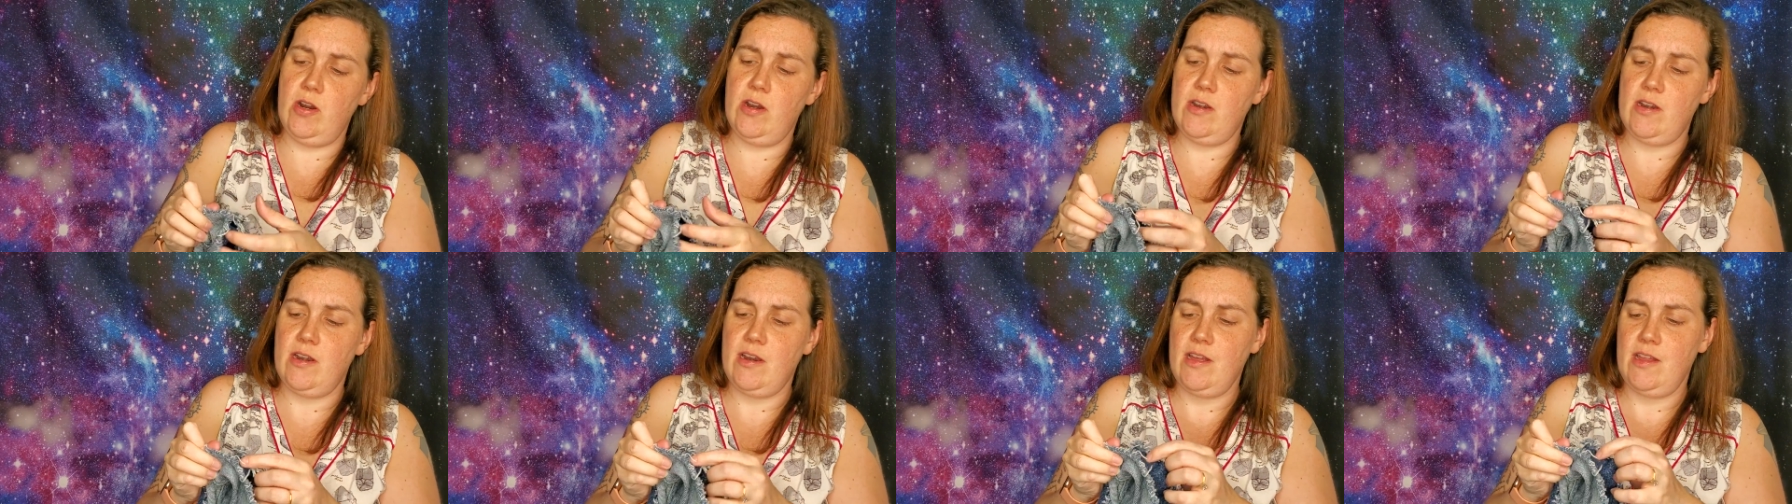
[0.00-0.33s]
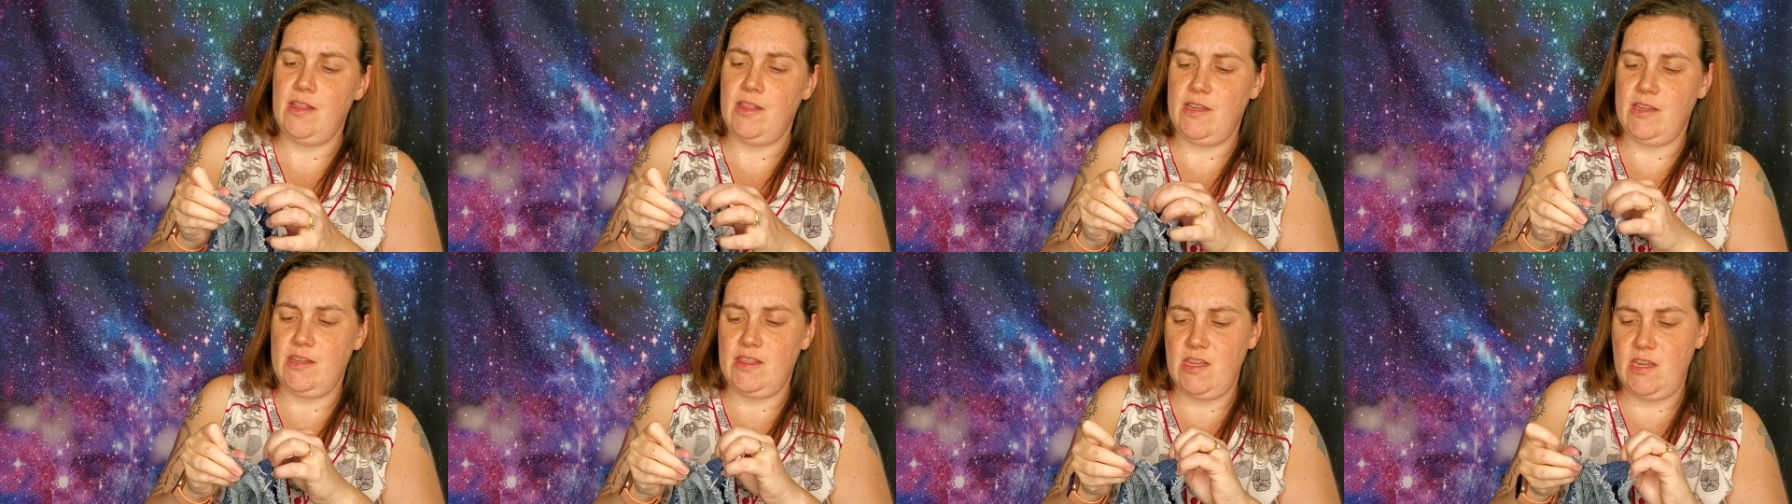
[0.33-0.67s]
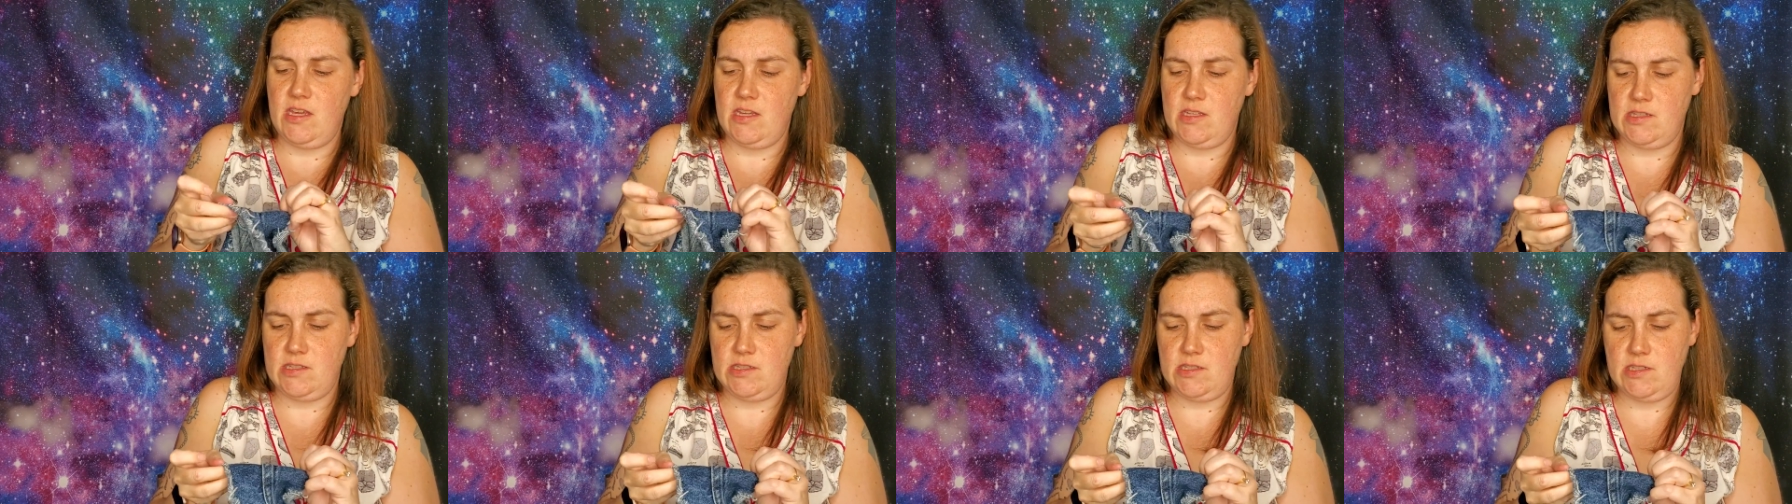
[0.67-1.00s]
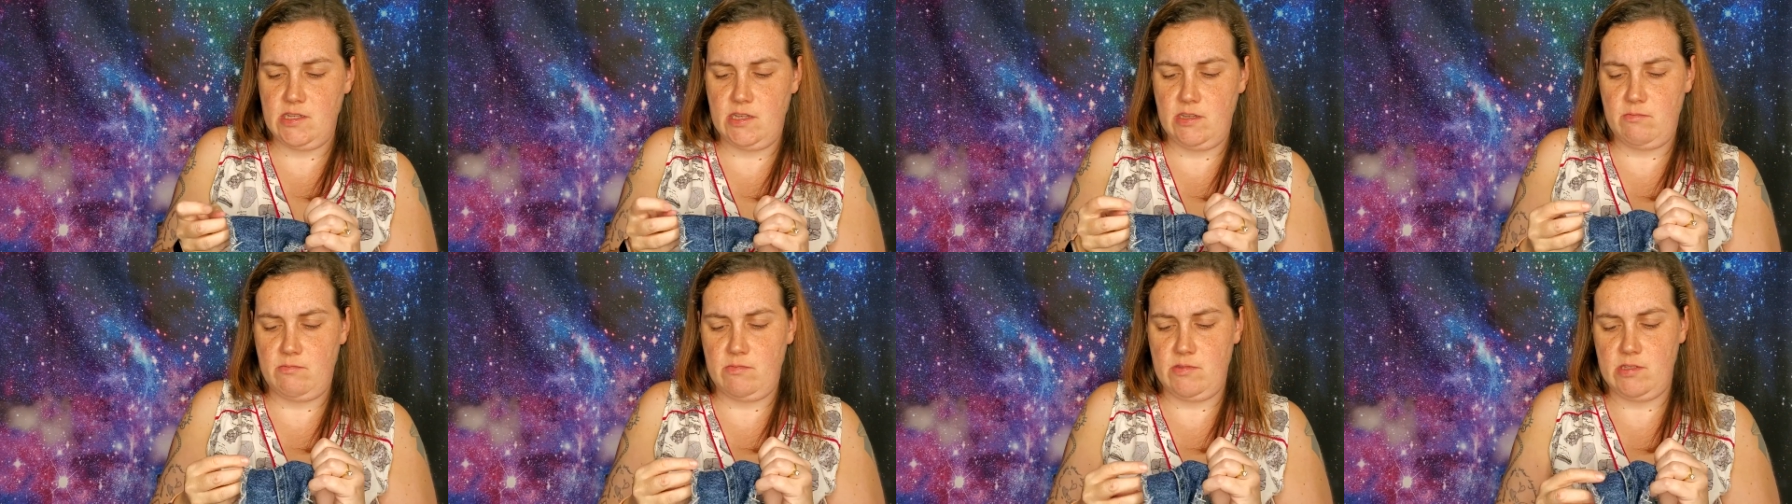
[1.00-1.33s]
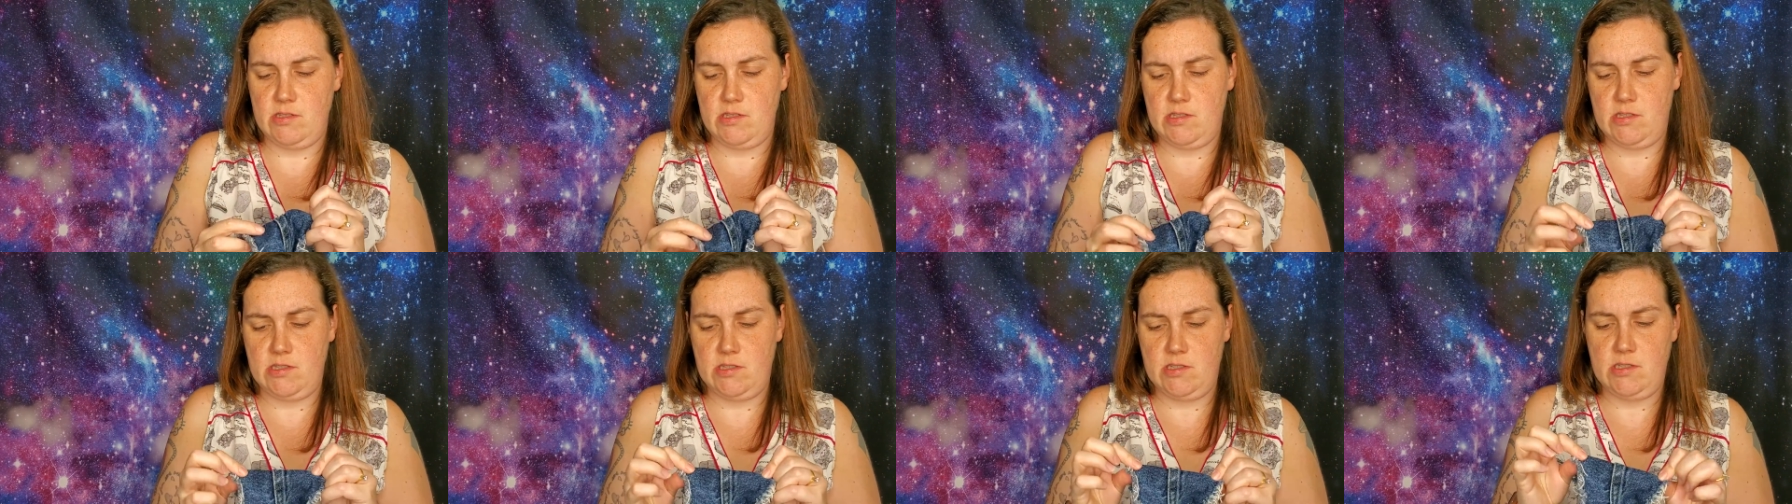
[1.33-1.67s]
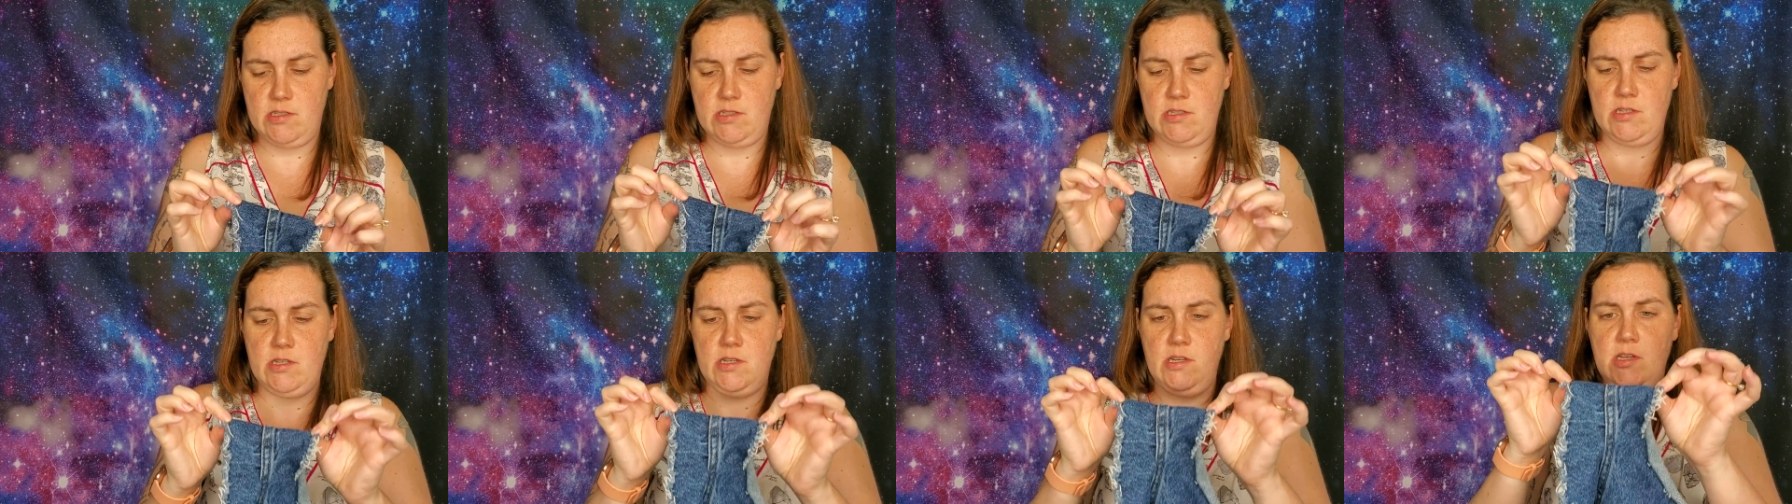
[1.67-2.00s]
short like the inseam is
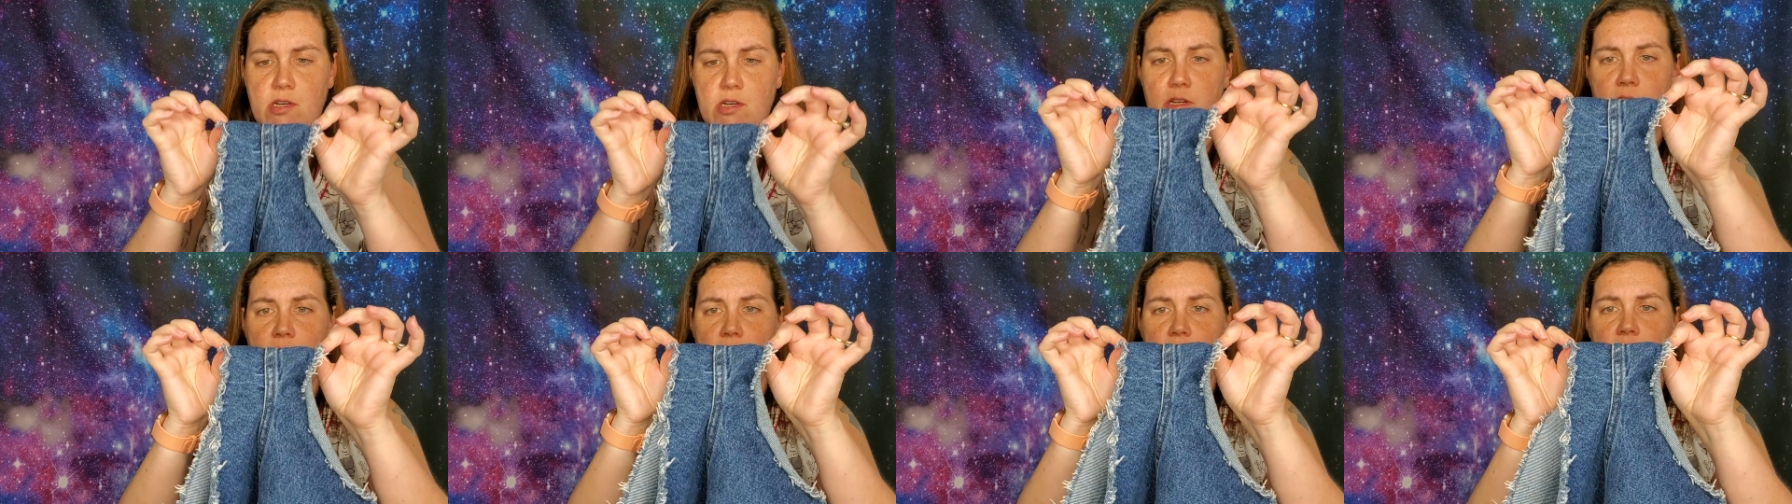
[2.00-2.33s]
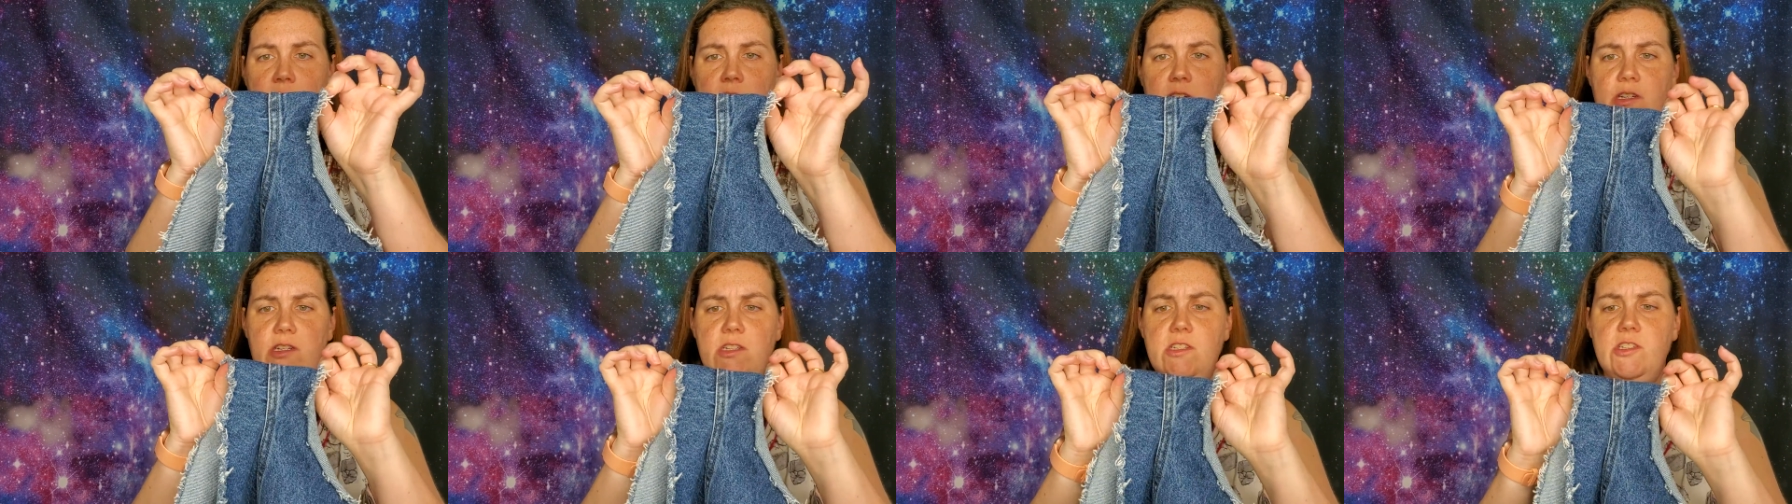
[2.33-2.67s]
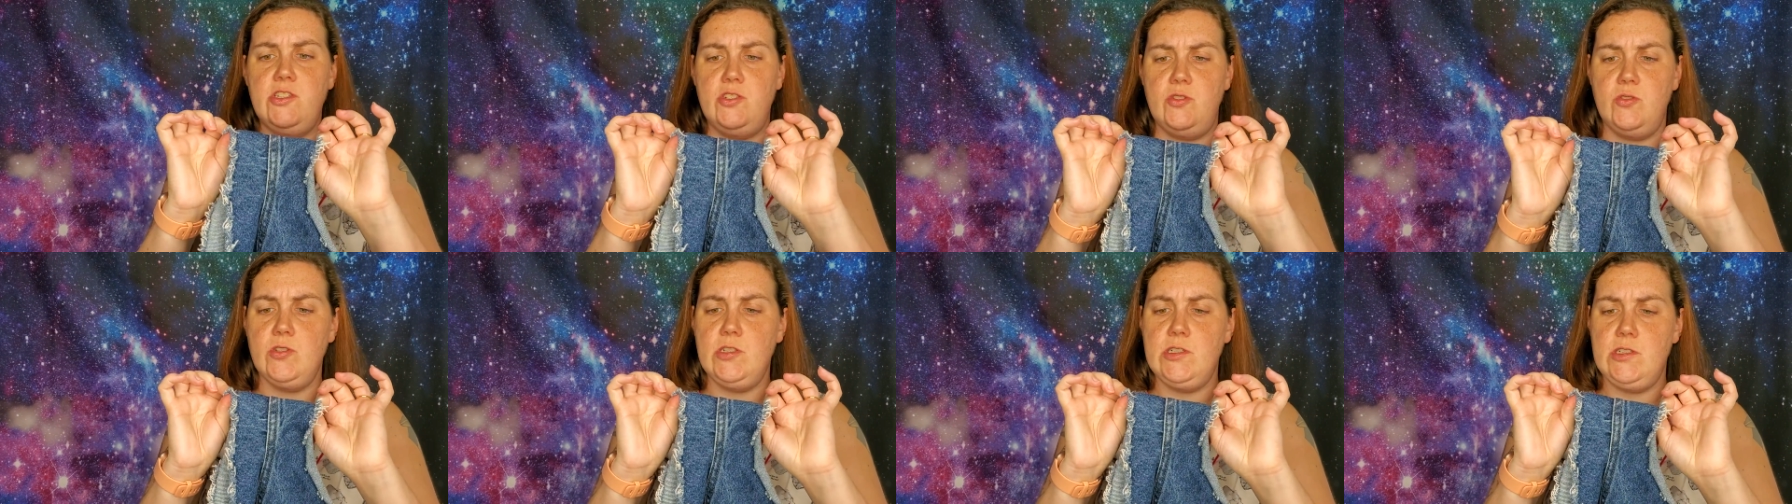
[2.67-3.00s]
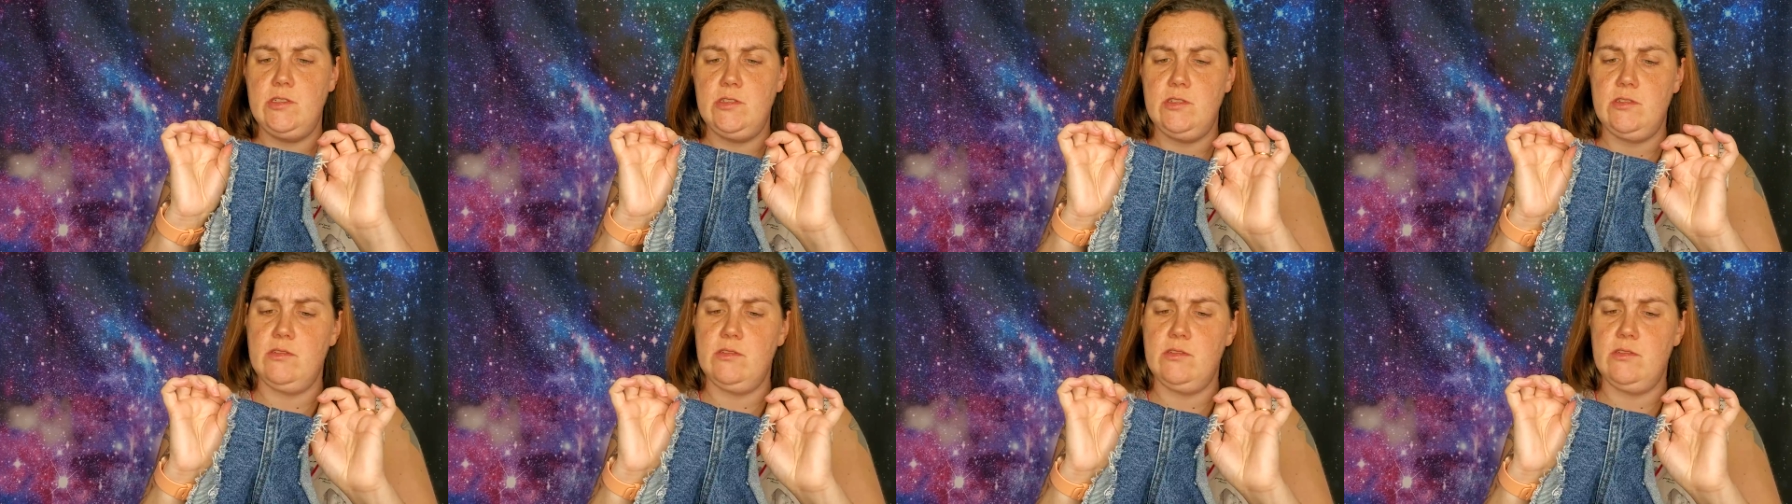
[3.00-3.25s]
is short